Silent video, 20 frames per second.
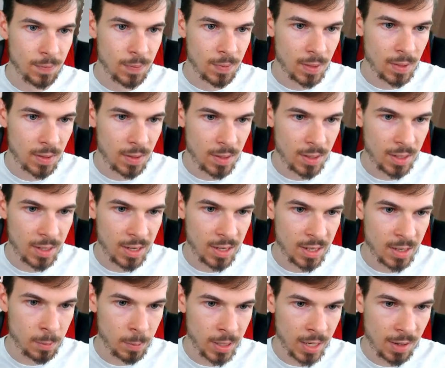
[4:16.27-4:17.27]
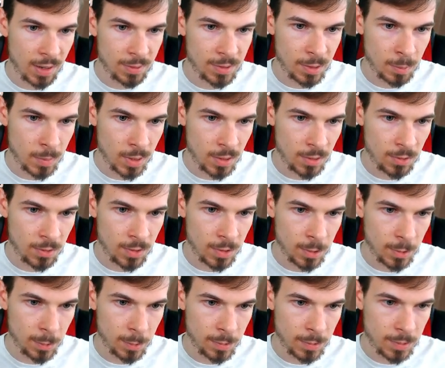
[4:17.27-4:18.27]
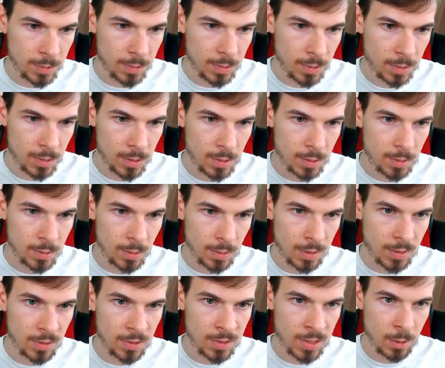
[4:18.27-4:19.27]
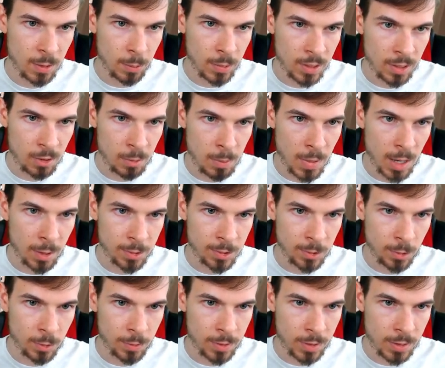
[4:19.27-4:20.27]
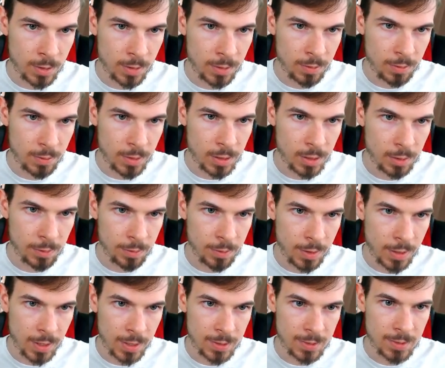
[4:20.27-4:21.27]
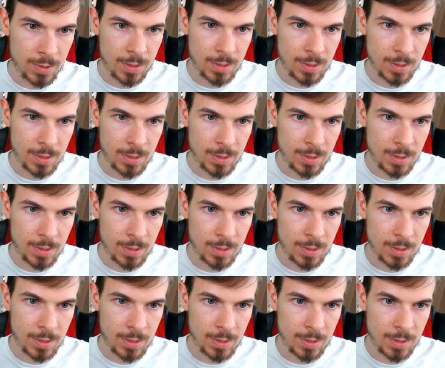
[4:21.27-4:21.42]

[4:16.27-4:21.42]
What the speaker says: All right, here we have some issues. So let's just go with our mouse over very fast.